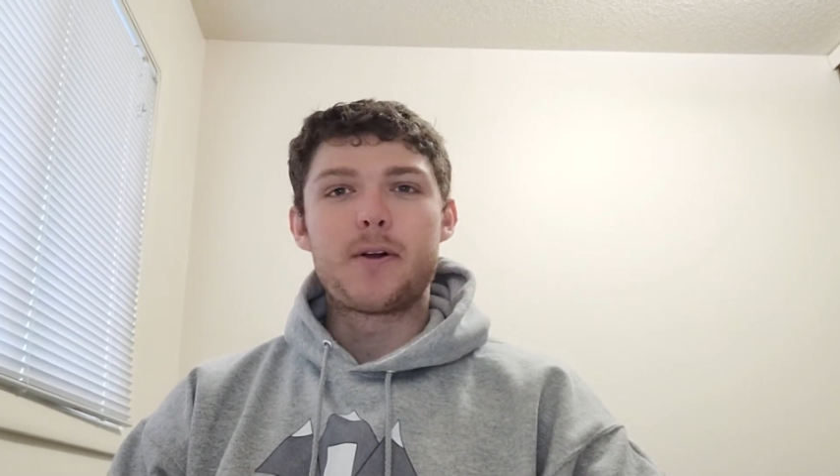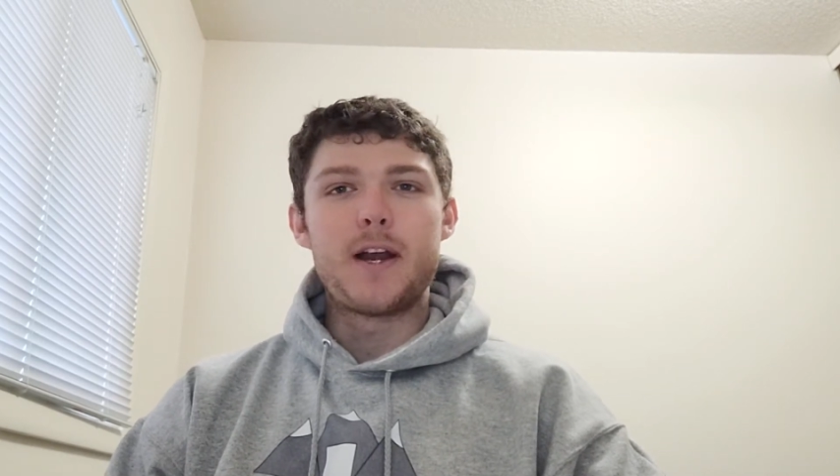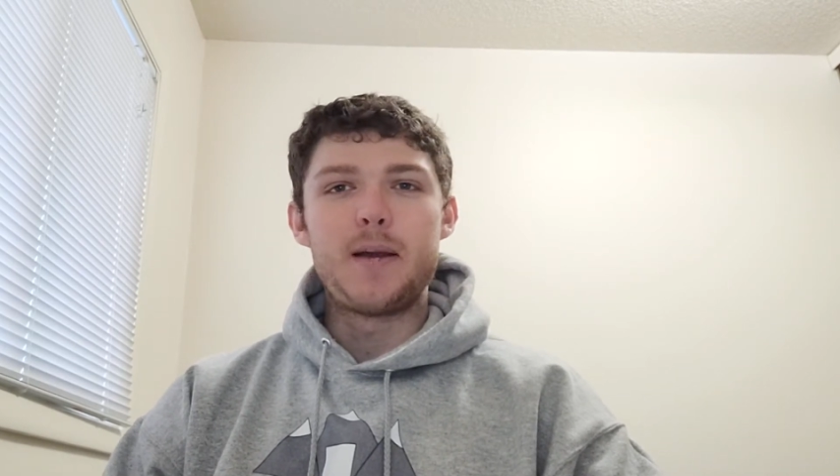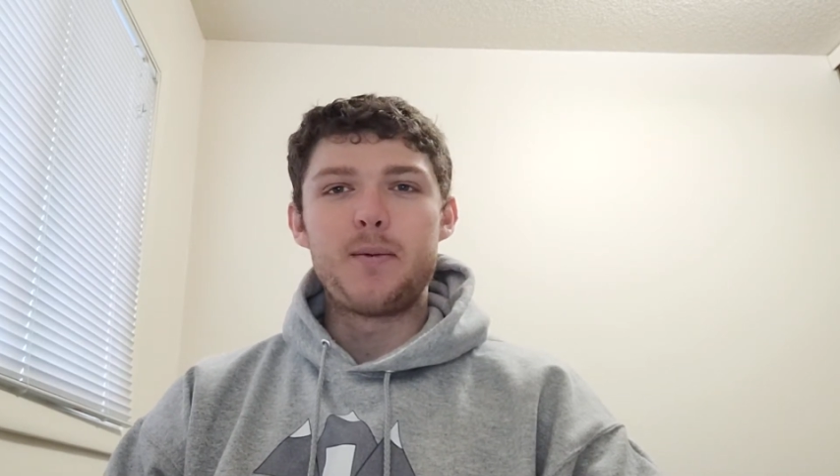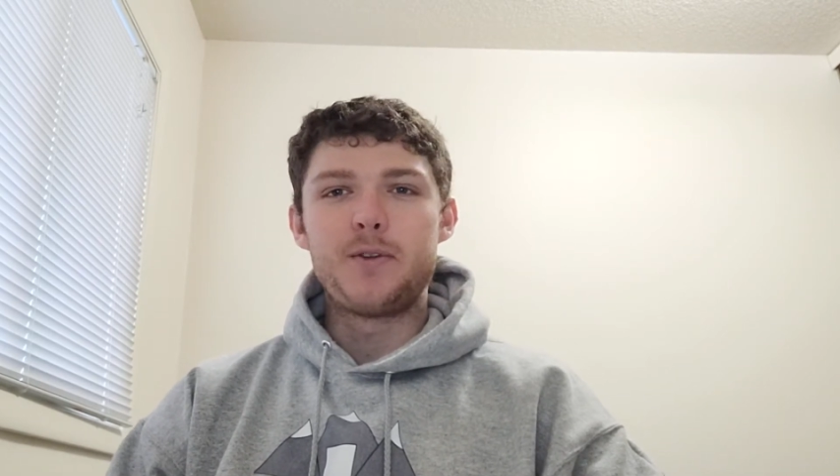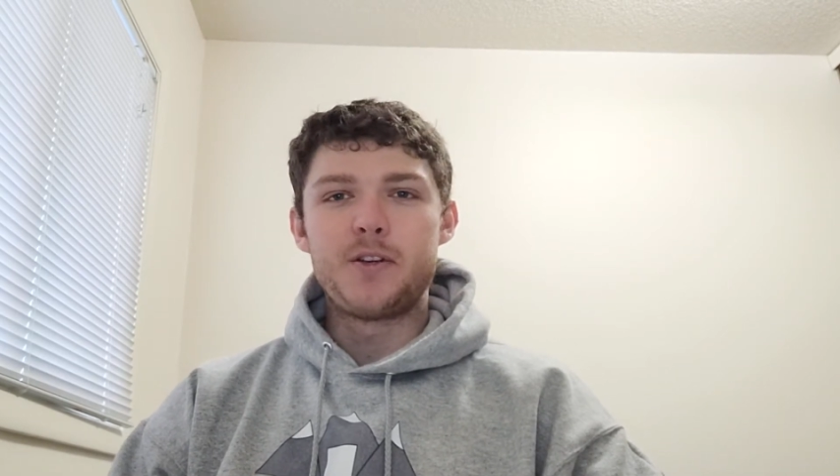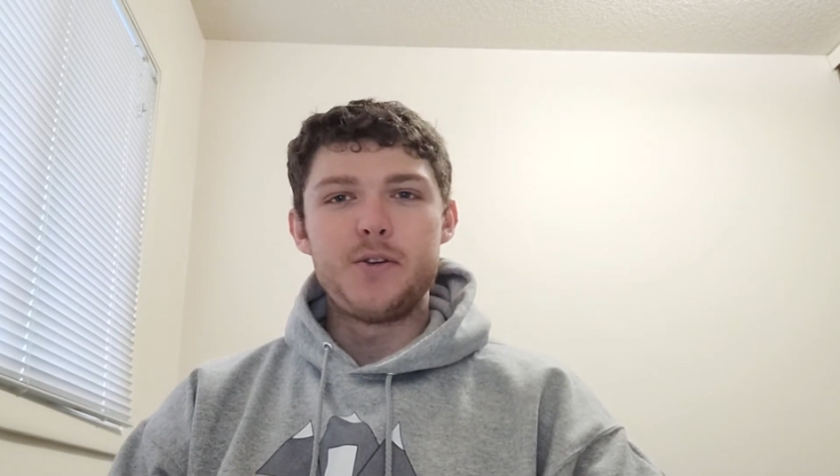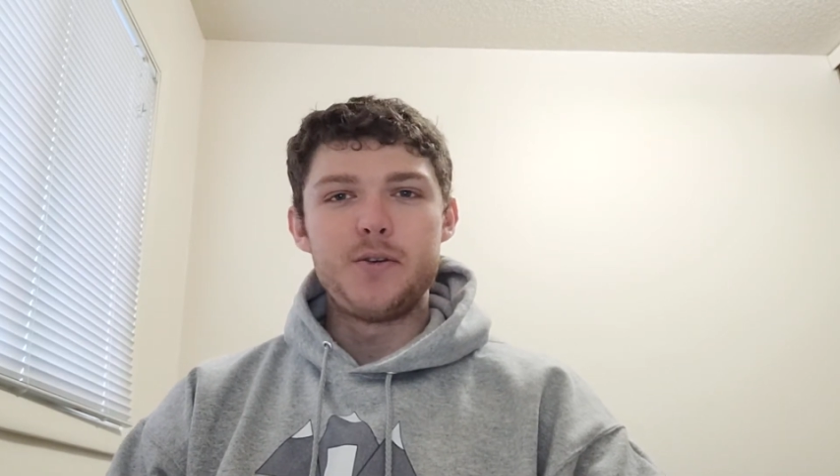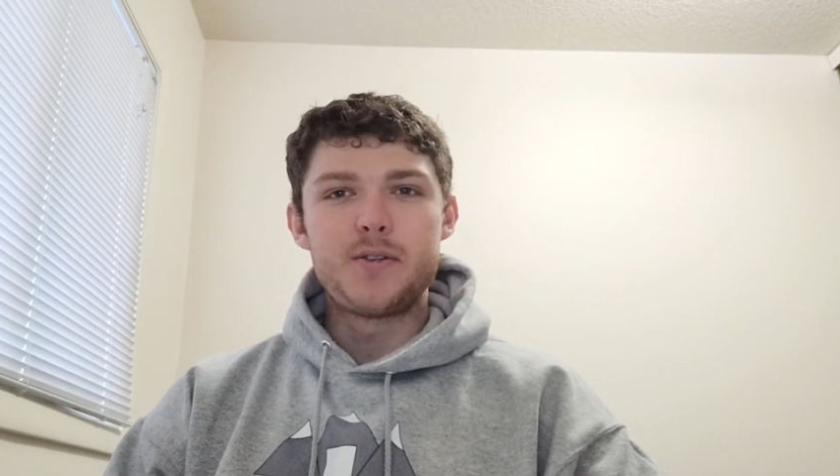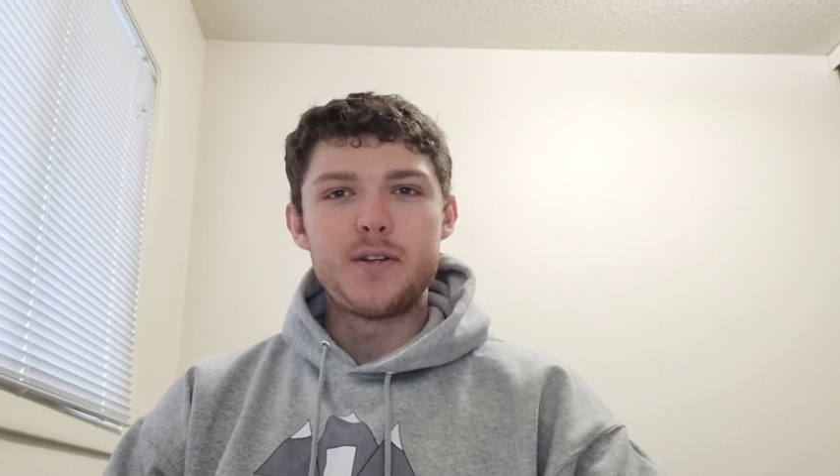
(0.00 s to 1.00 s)
are able to
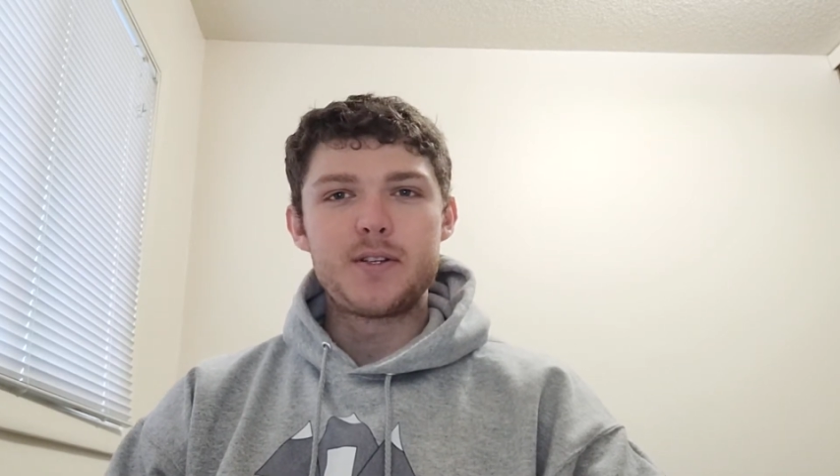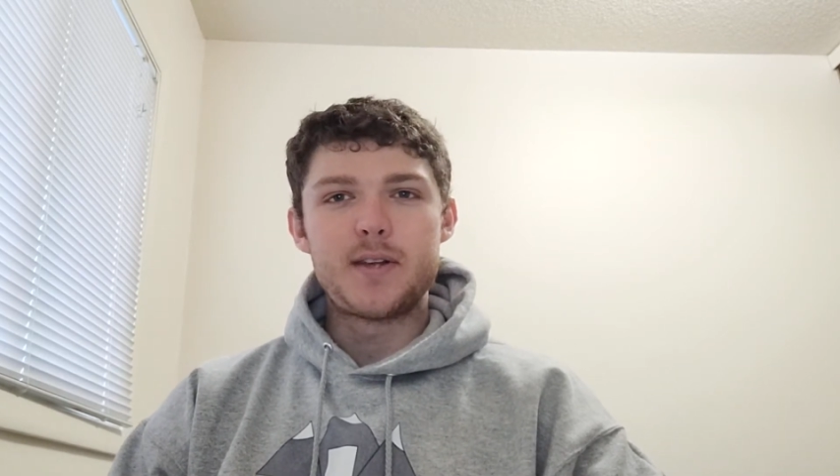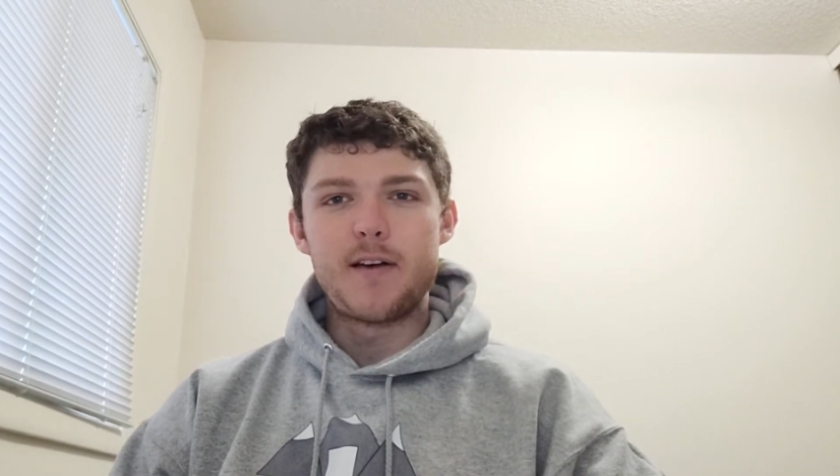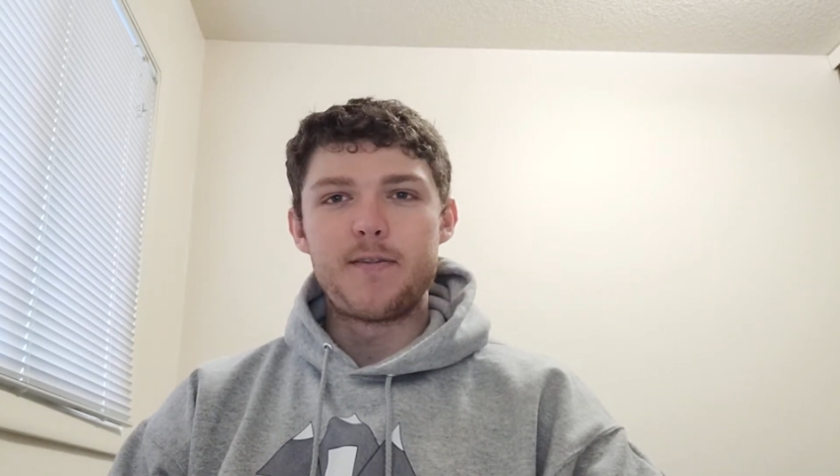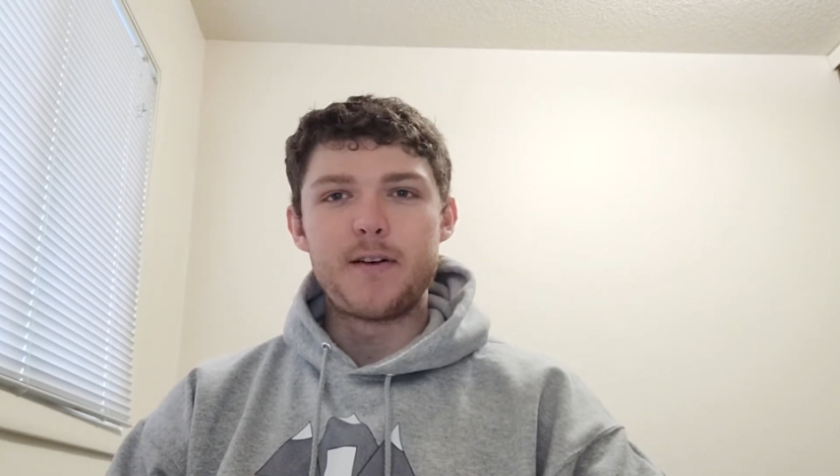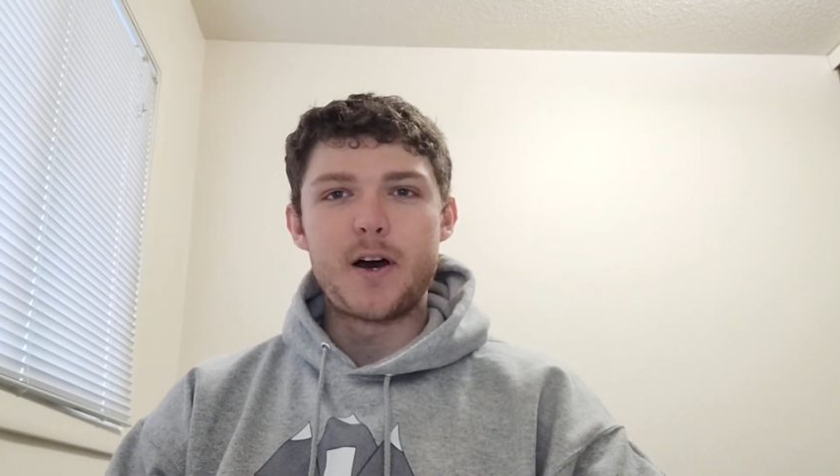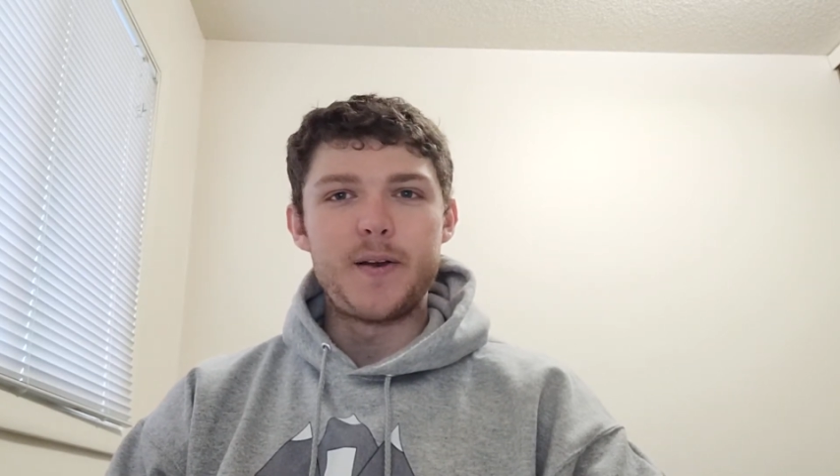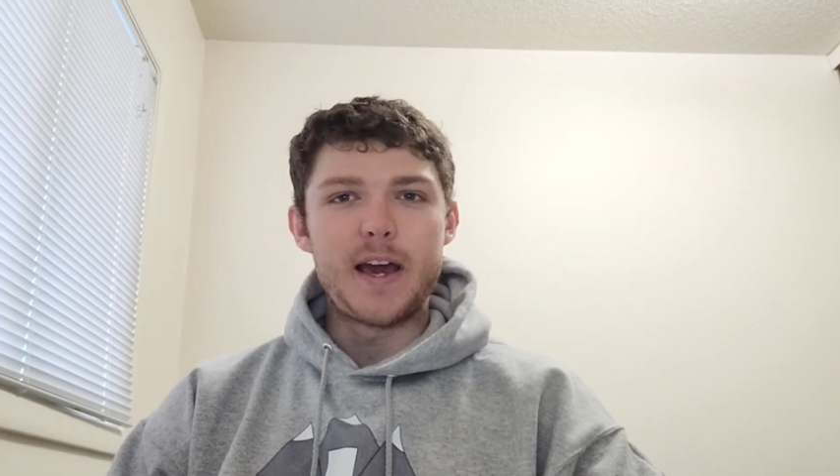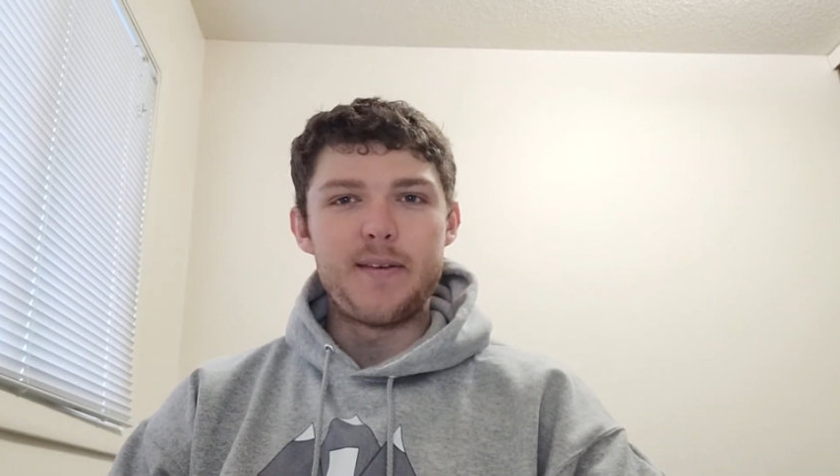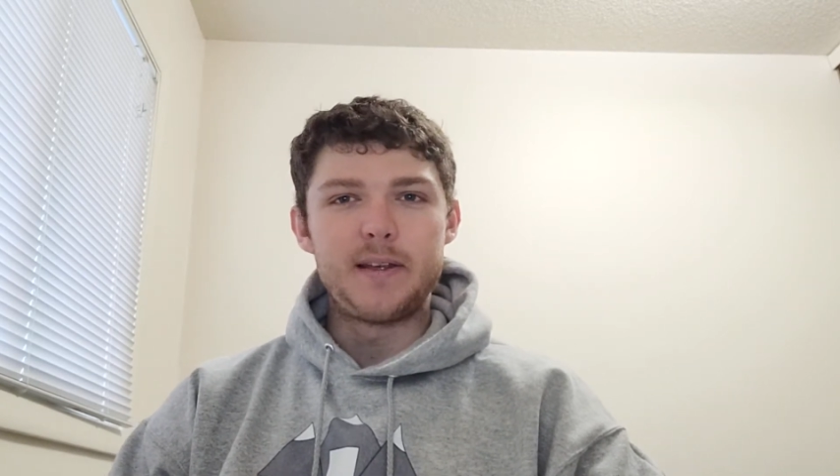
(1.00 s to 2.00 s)
do stuff
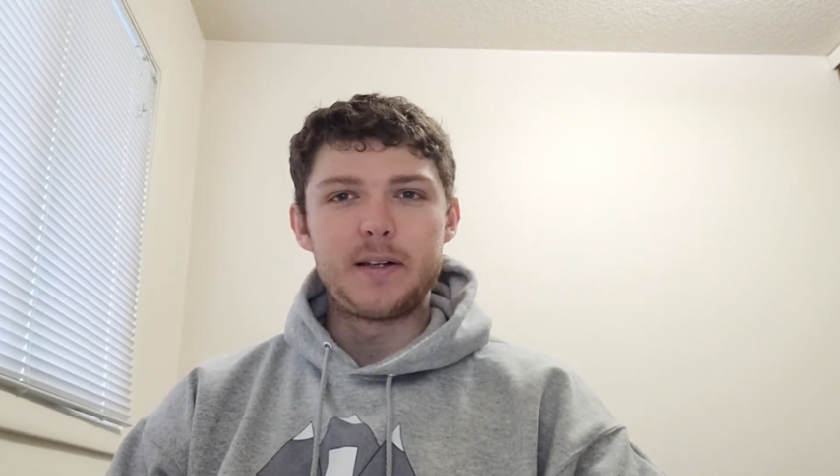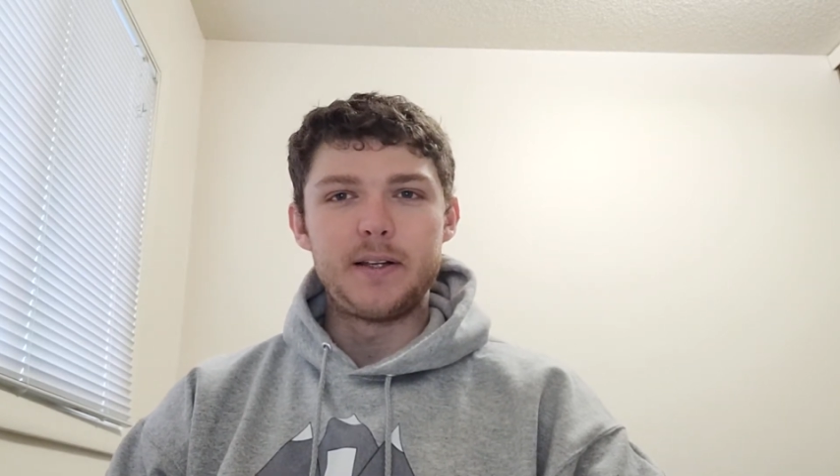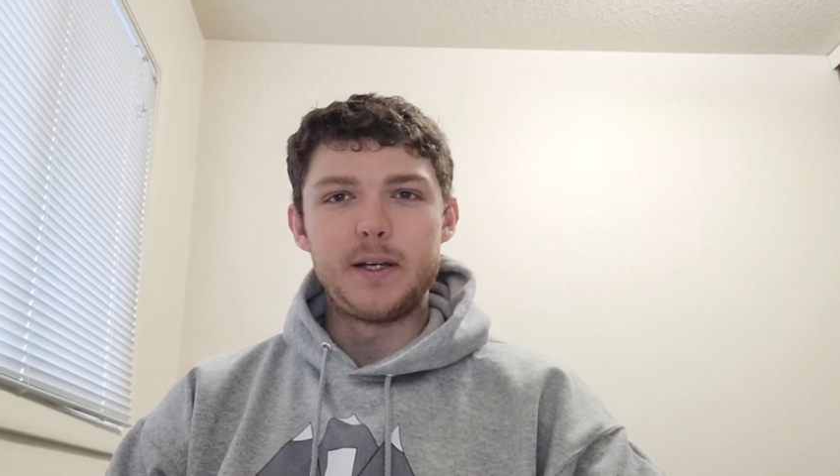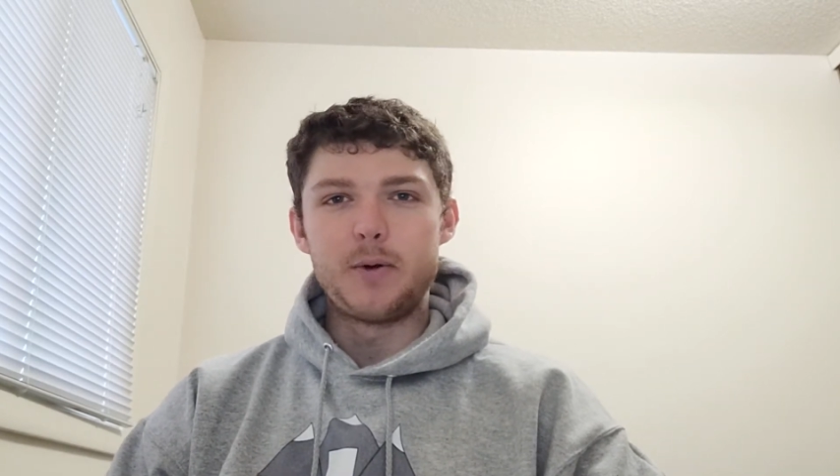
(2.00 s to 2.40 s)
unethically,